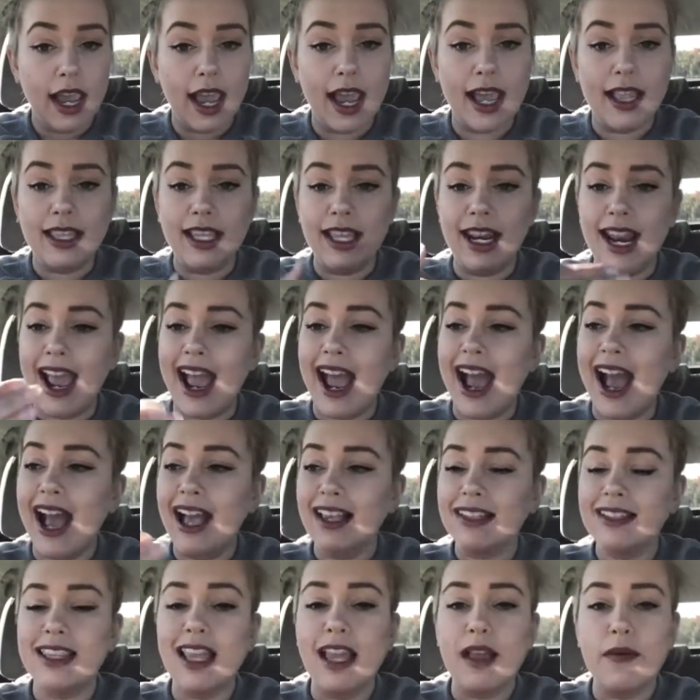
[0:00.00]
and then
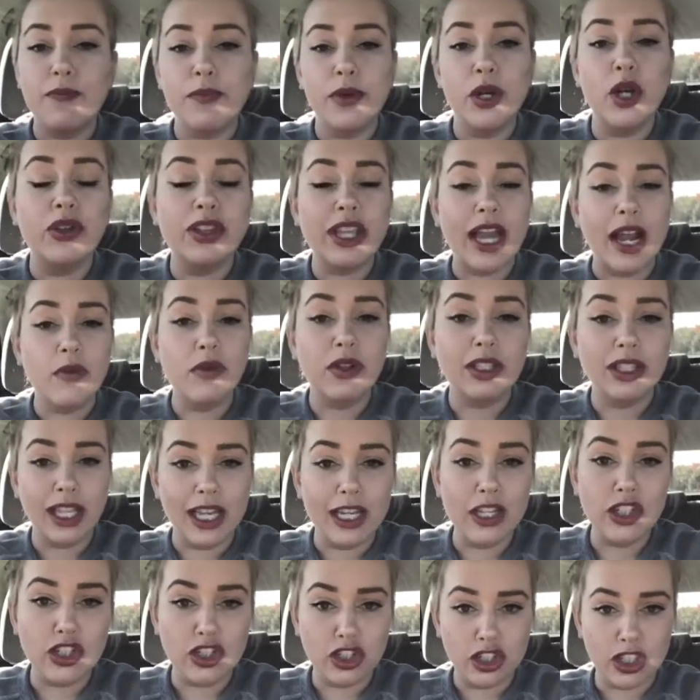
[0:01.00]
as they build that
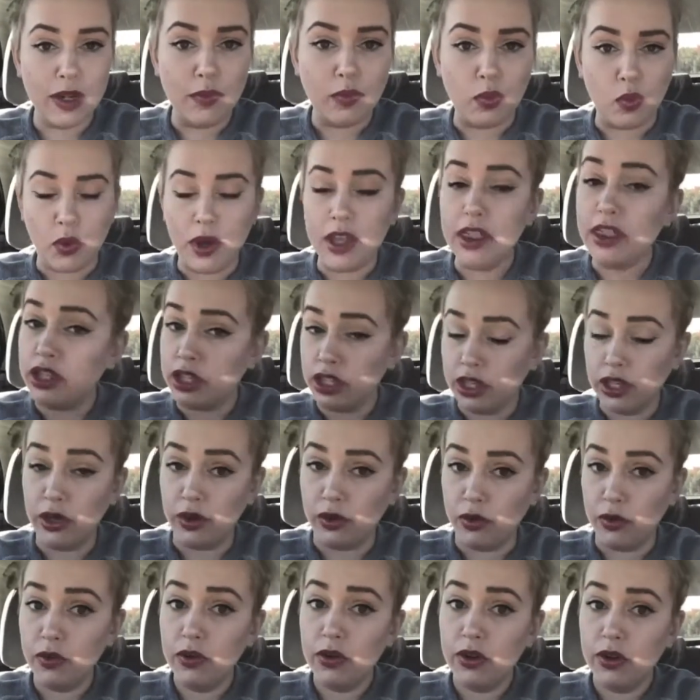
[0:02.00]
relationship with
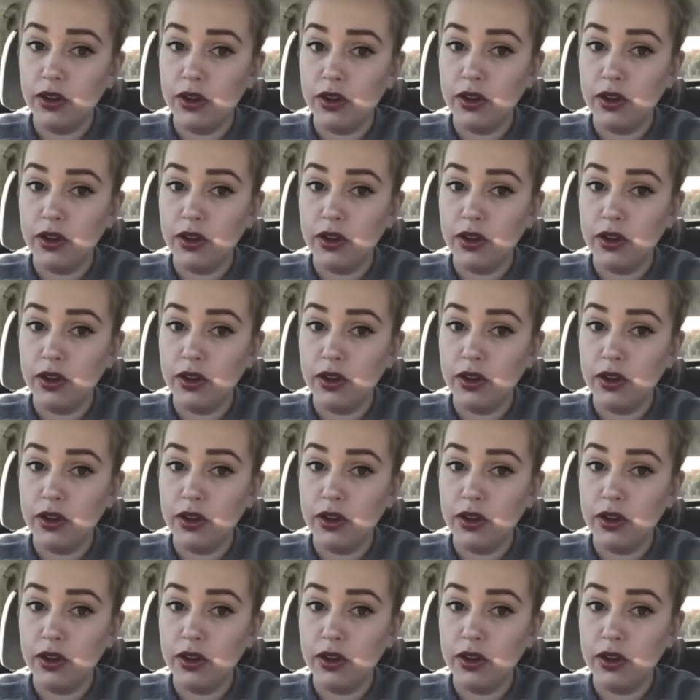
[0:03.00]
you,